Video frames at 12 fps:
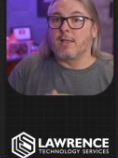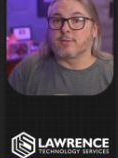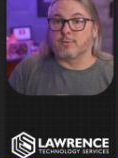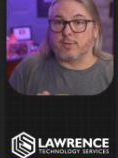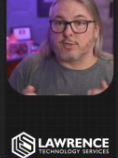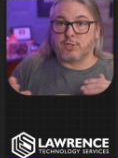
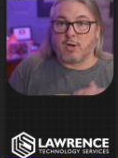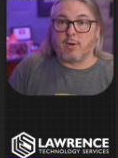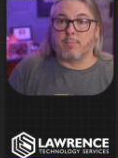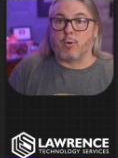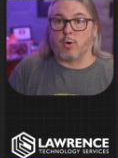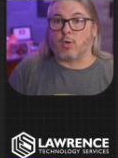So the
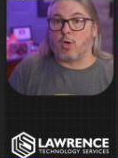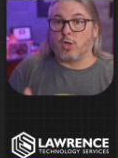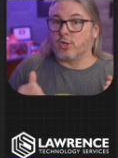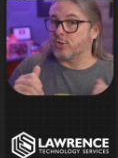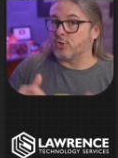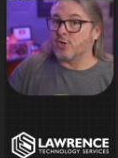sharing
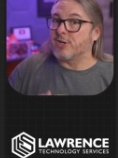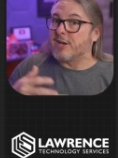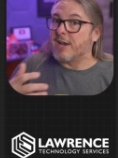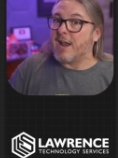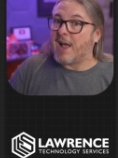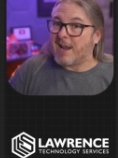protocol should
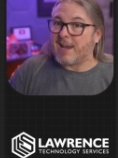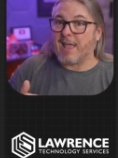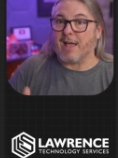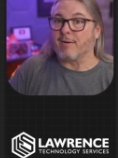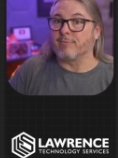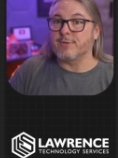not
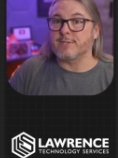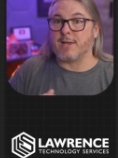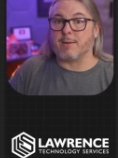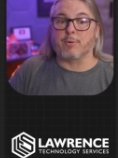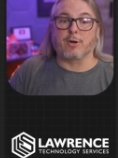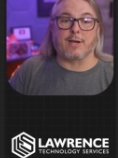have the
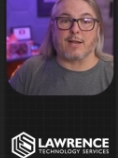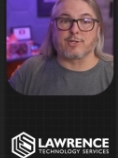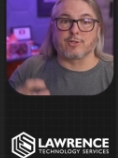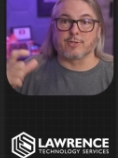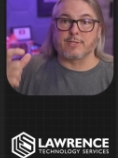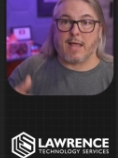same
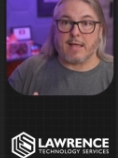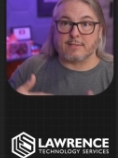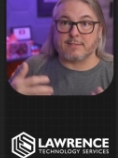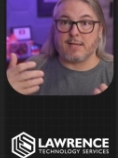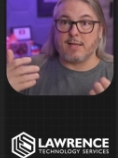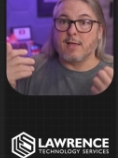credentials as
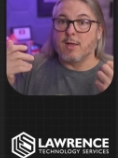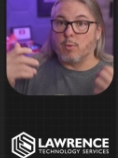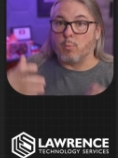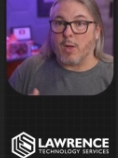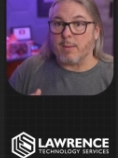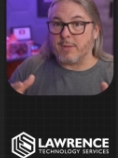the
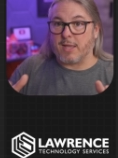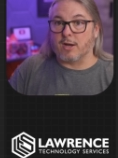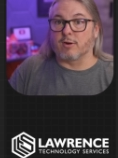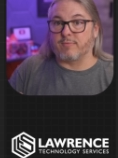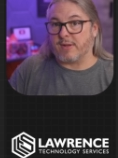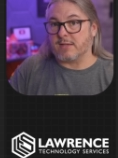web
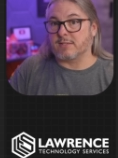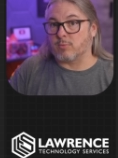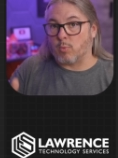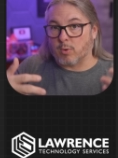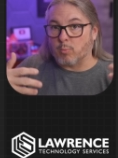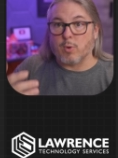interface
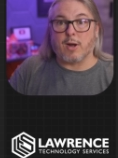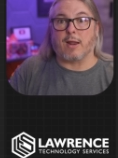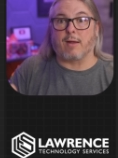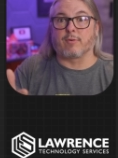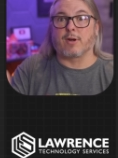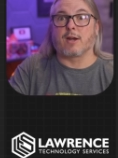or
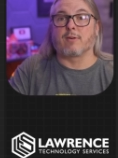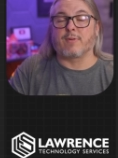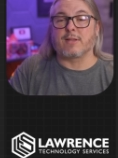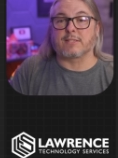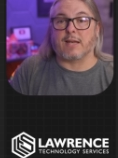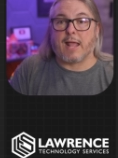whatever
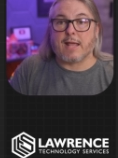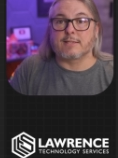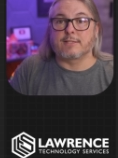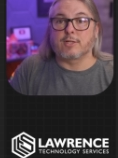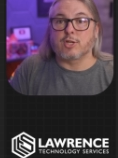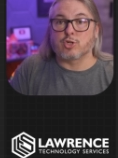interface it has
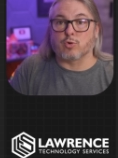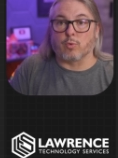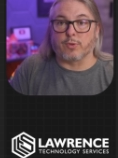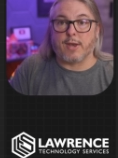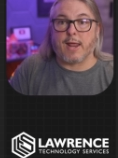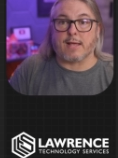to control
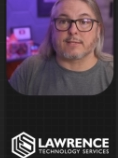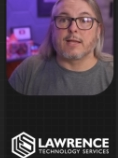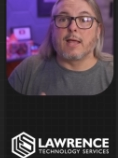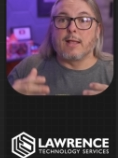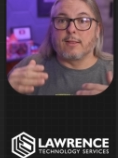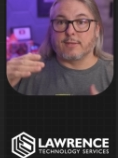the NAS.
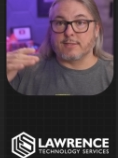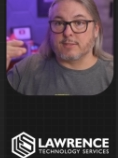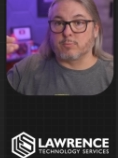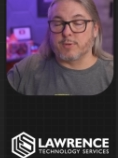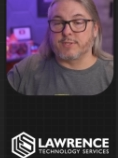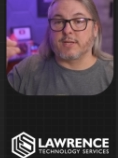This is
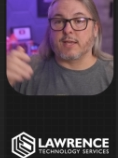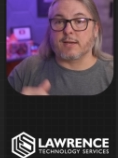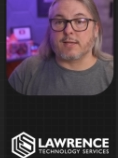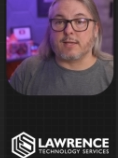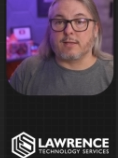once again a